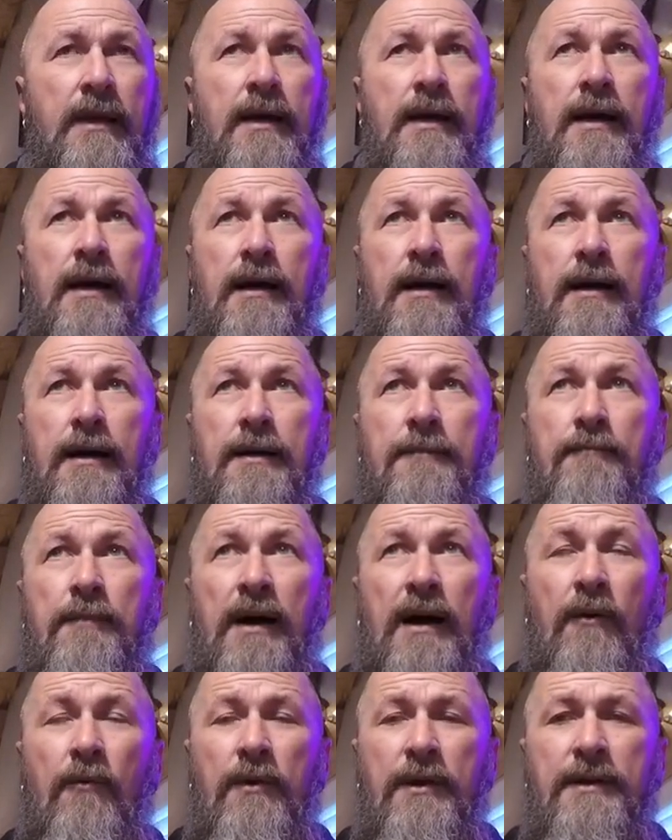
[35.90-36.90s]
Uh,
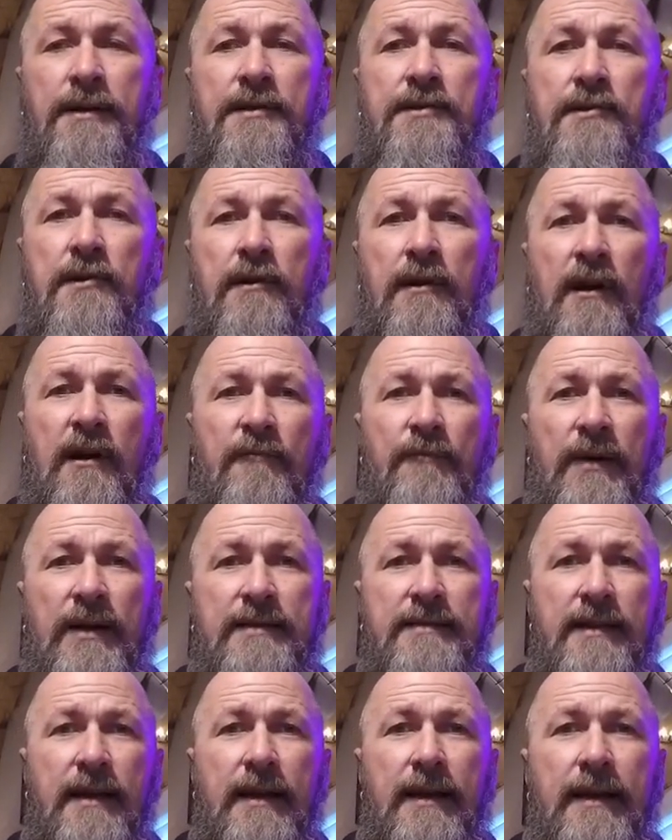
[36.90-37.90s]
I wanted to start off by
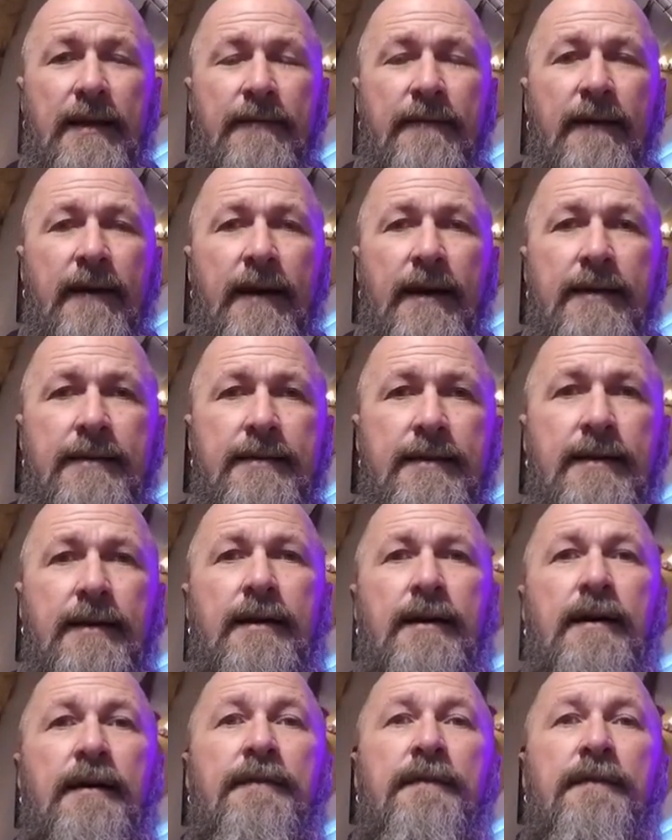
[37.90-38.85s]
saying that uh,